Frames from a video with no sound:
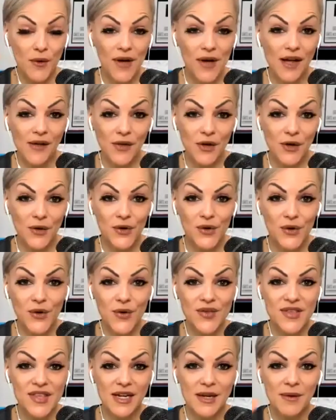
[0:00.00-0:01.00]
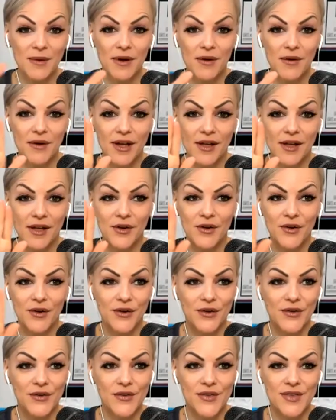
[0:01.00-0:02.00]
on the cruise? Anyone going on the
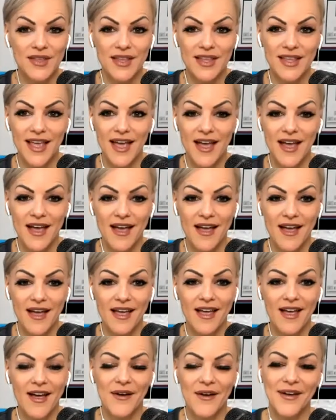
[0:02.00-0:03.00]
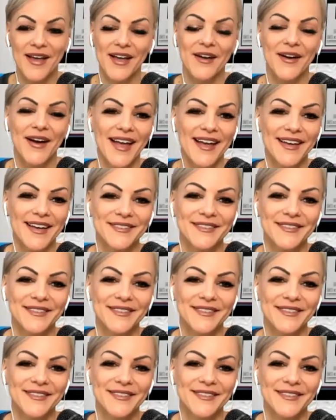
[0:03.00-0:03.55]
cruise? Yay. Okay, great.